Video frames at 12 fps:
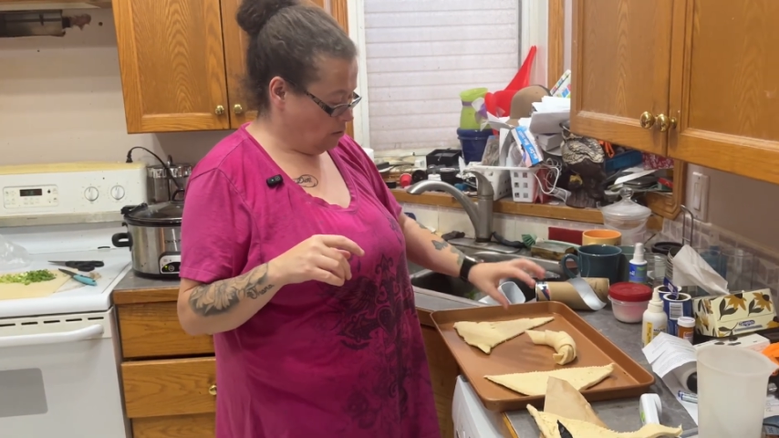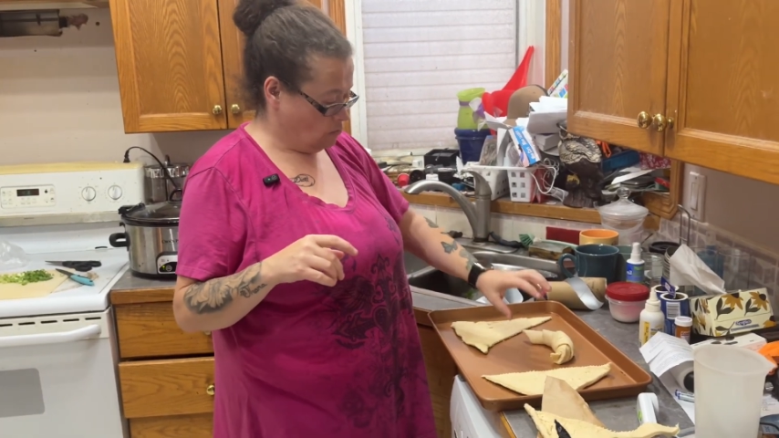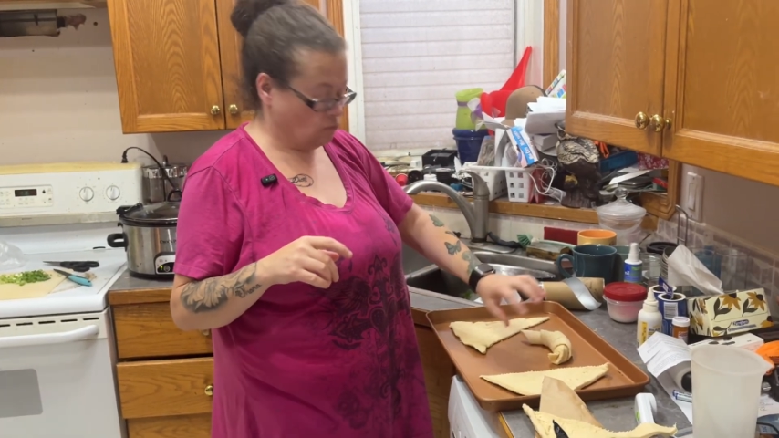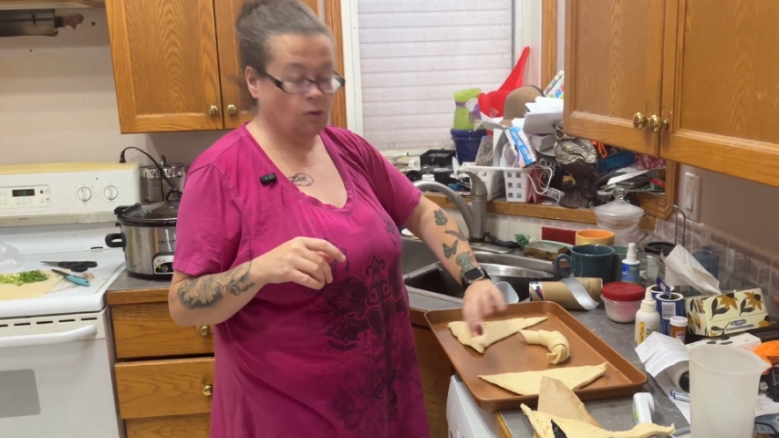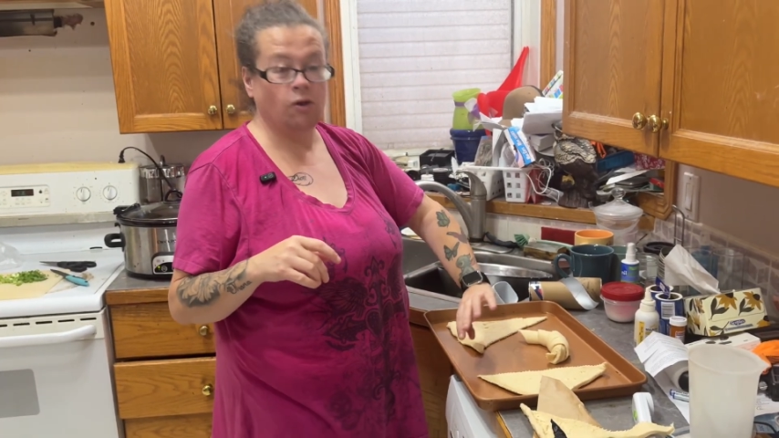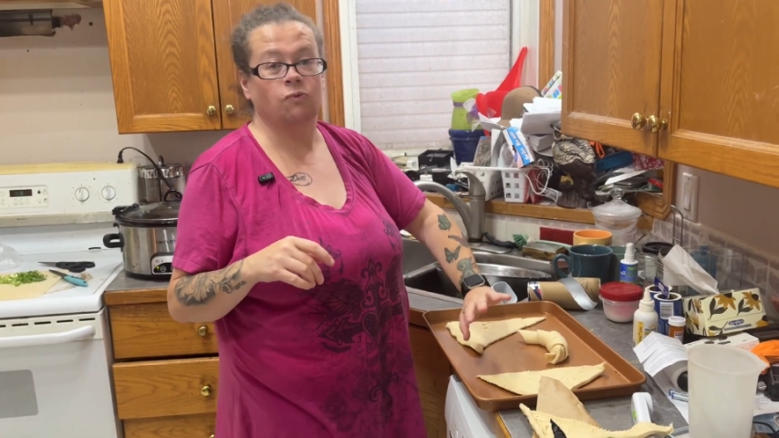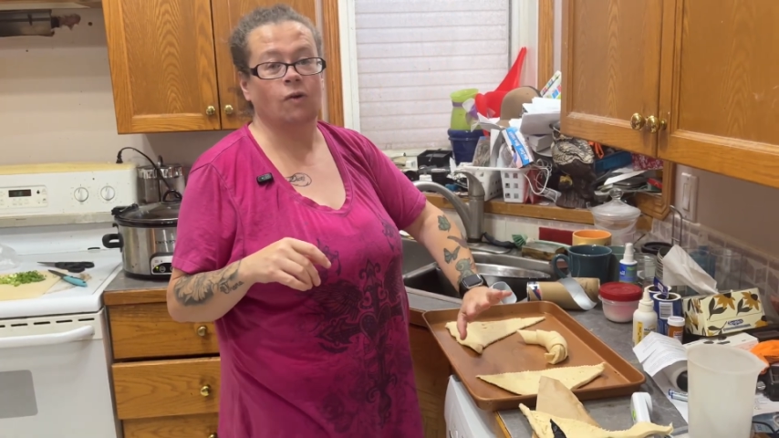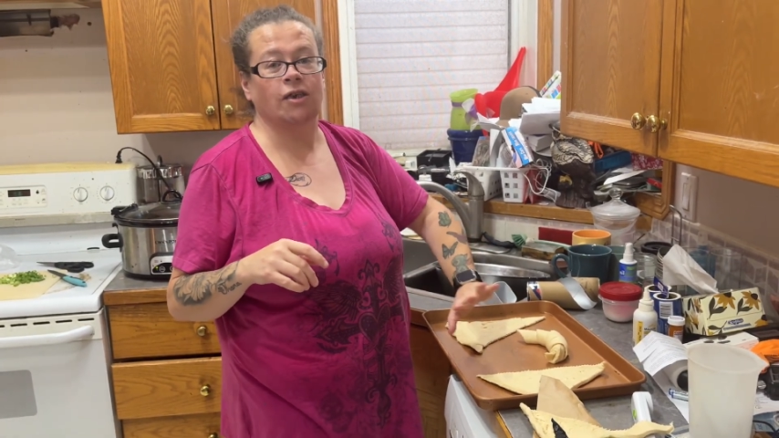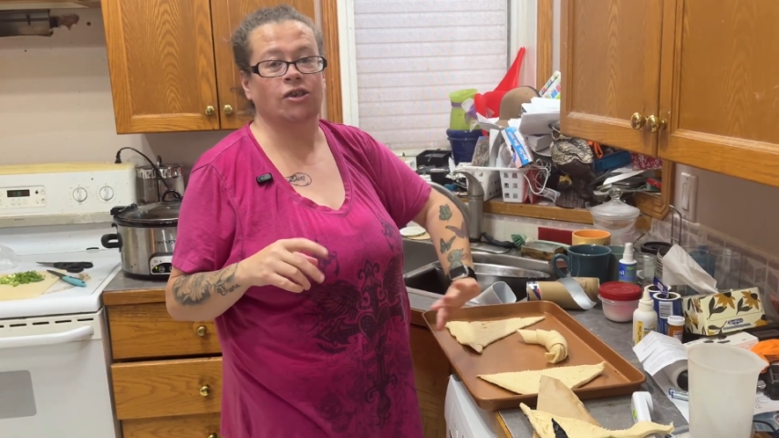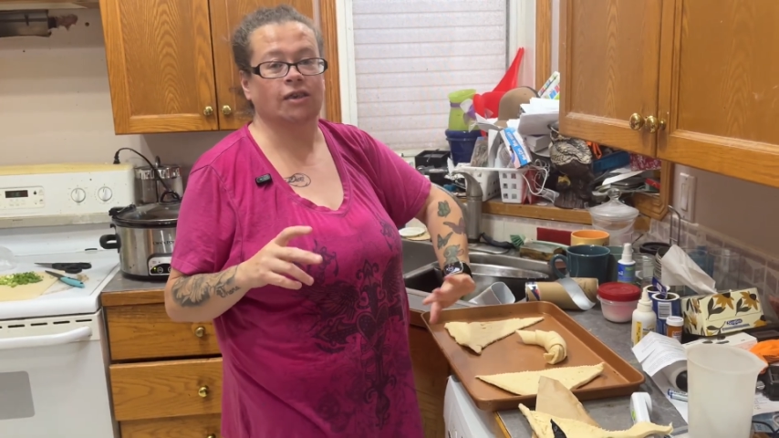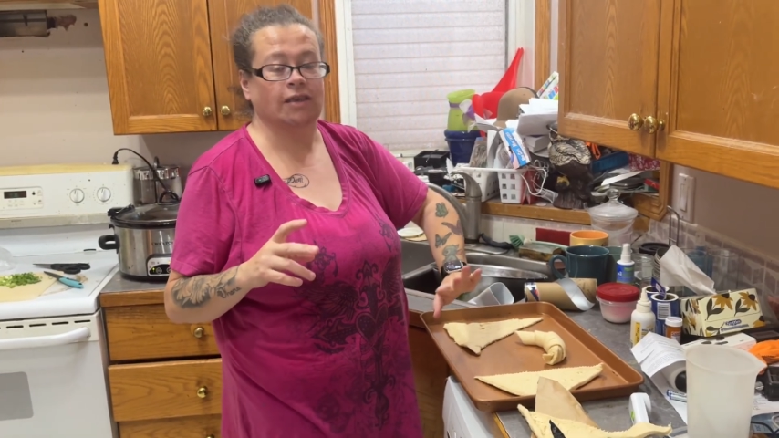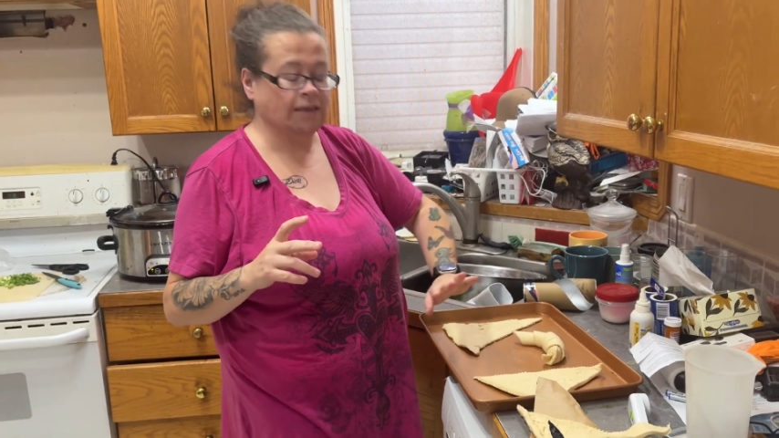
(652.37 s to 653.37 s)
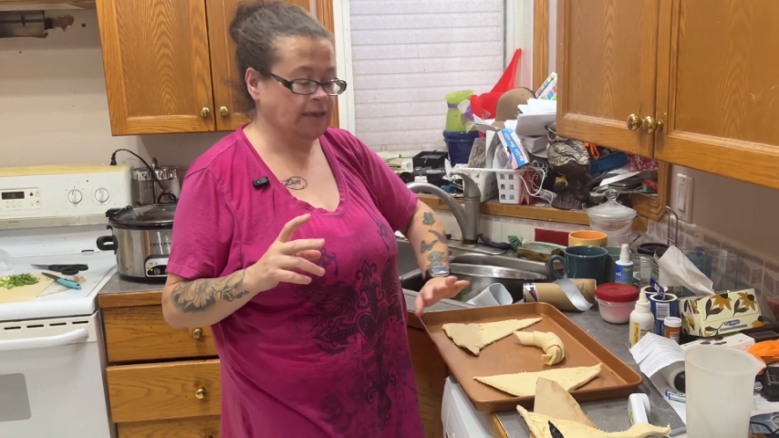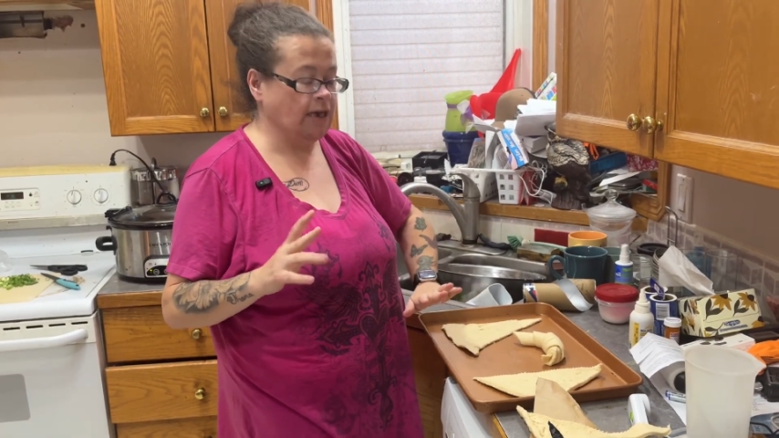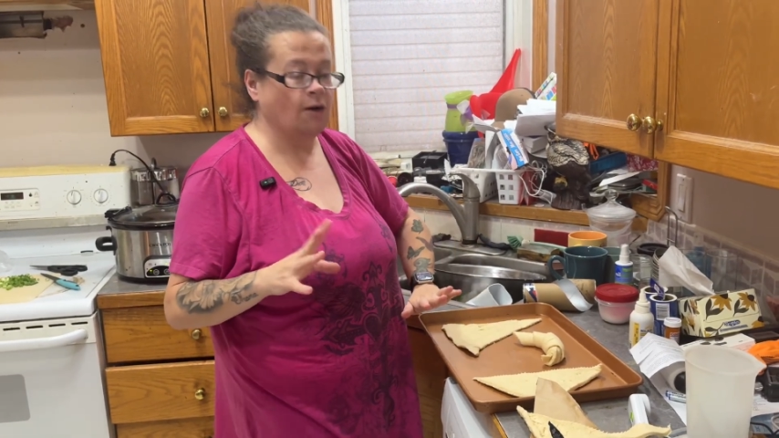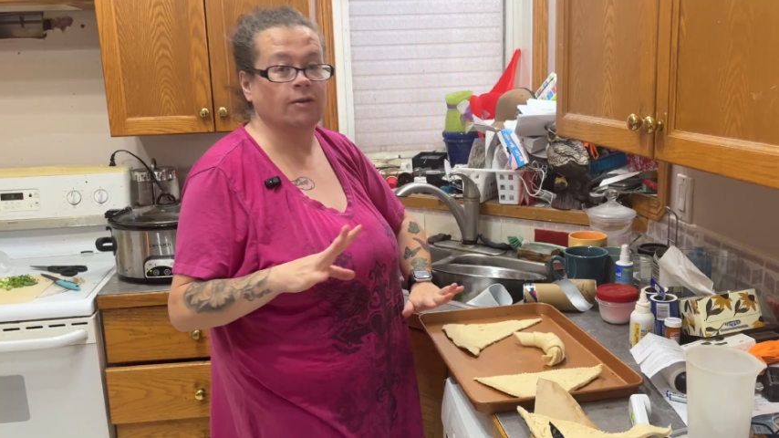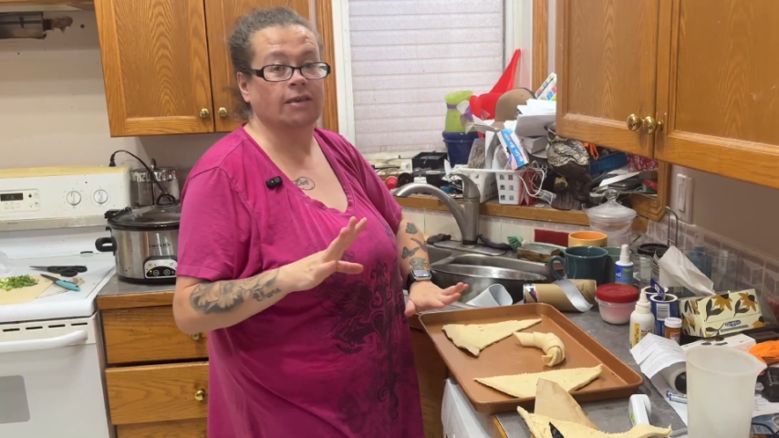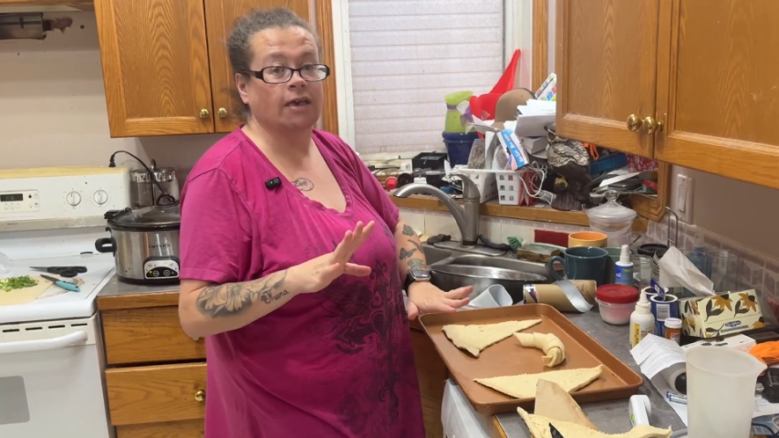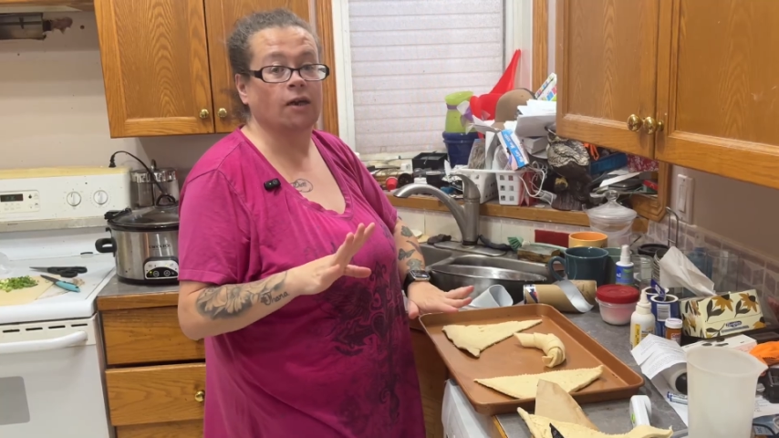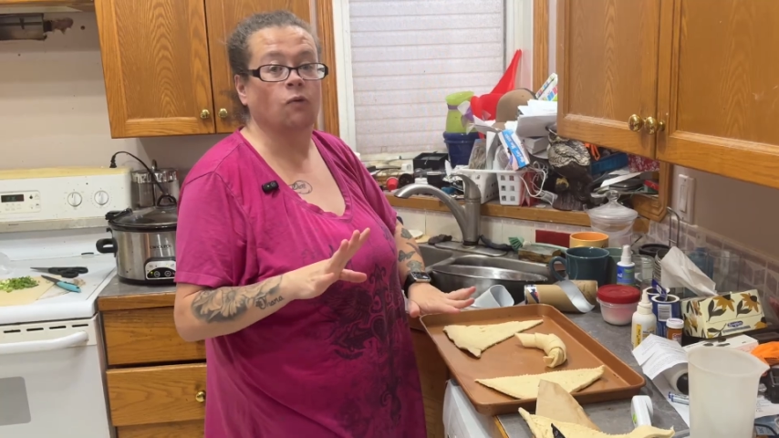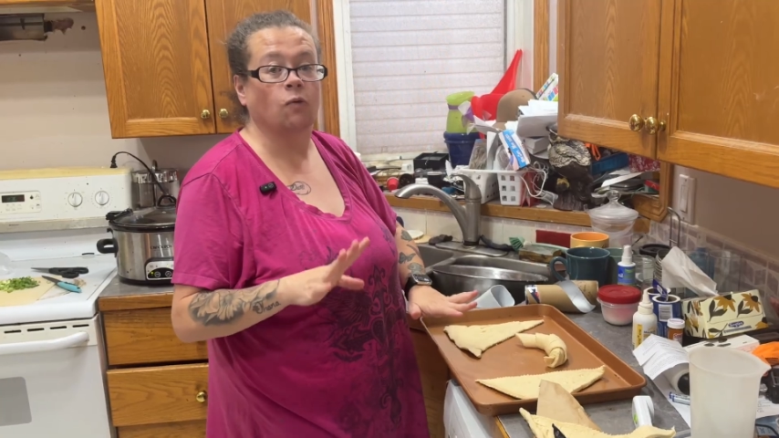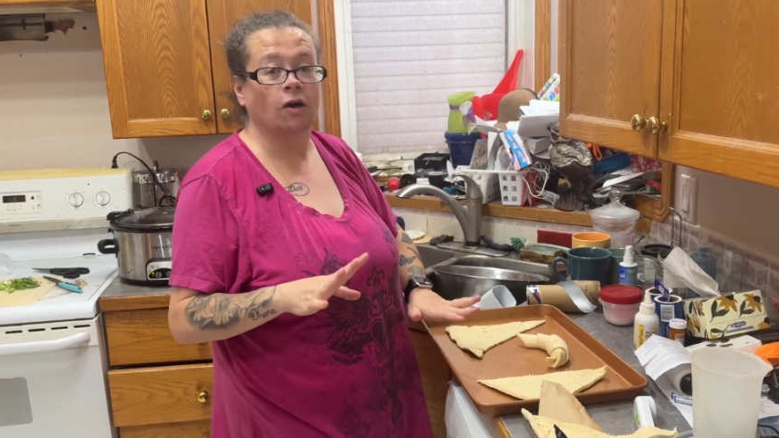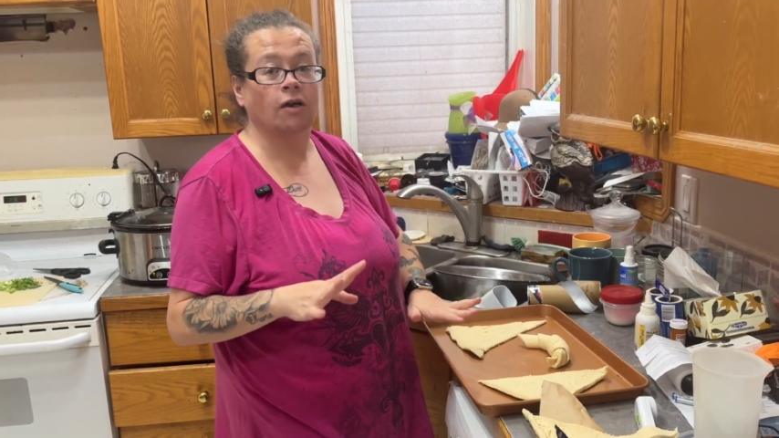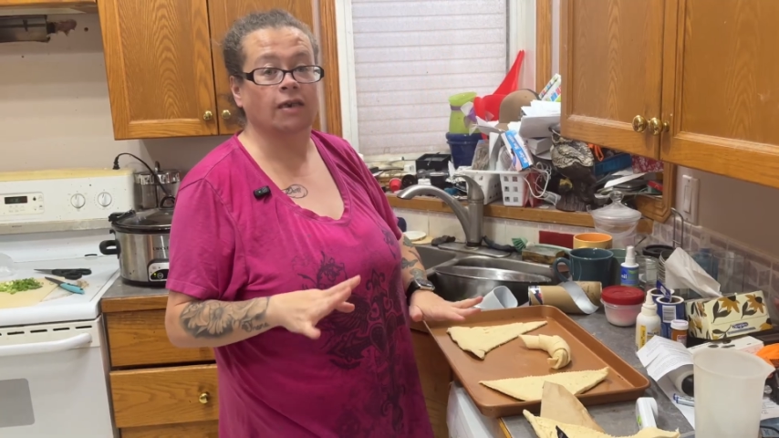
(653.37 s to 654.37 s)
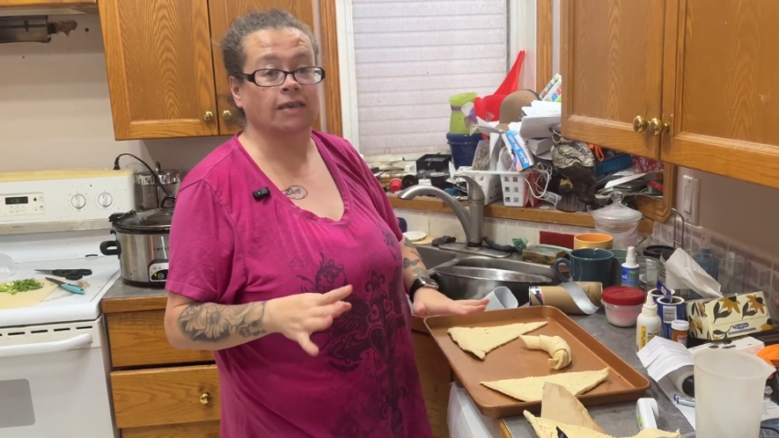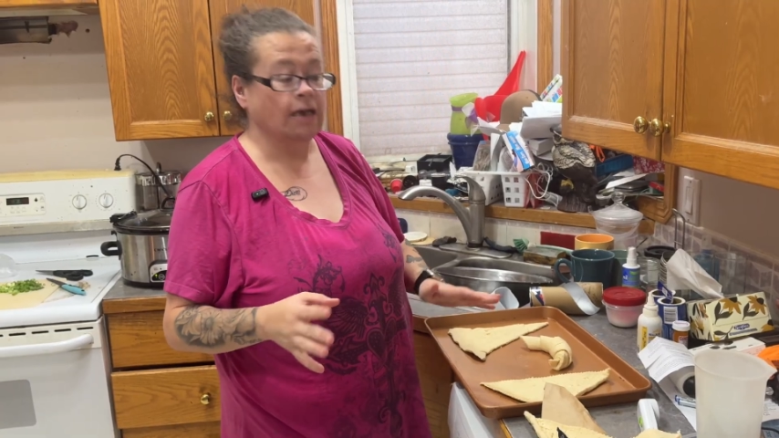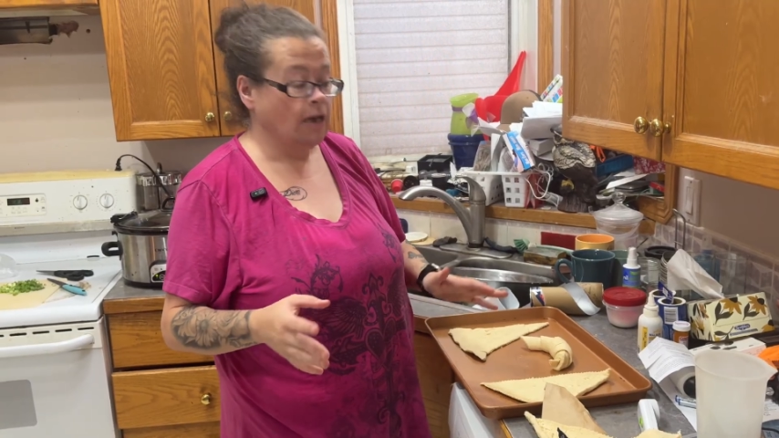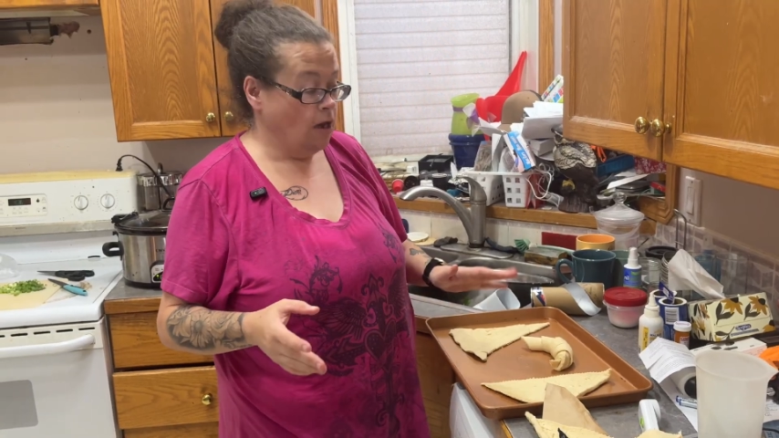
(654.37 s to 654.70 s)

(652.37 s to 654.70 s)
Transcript: rolled one just to see how it's going to work because